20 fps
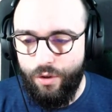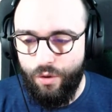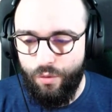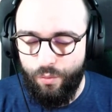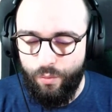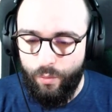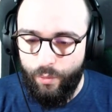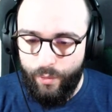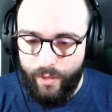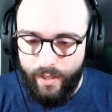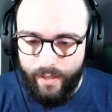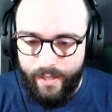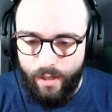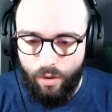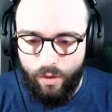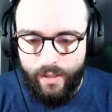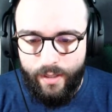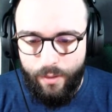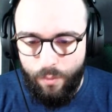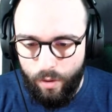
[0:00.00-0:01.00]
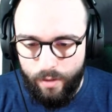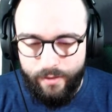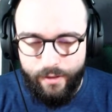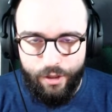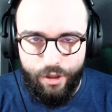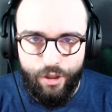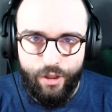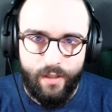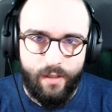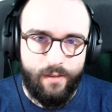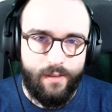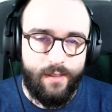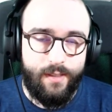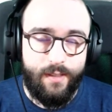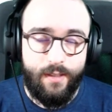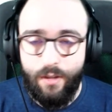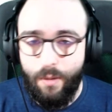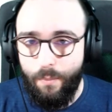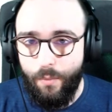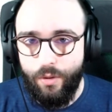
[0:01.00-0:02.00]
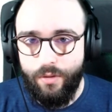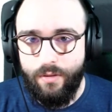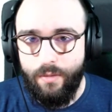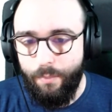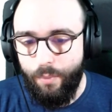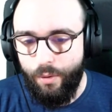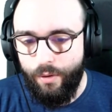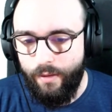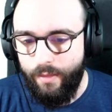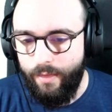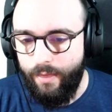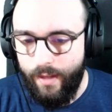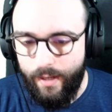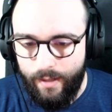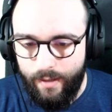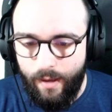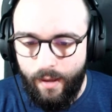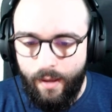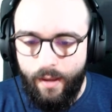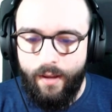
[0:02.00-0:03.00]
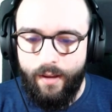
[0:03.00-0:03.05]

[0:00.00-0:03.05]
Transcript: you really only want the shield. This is the most important thing.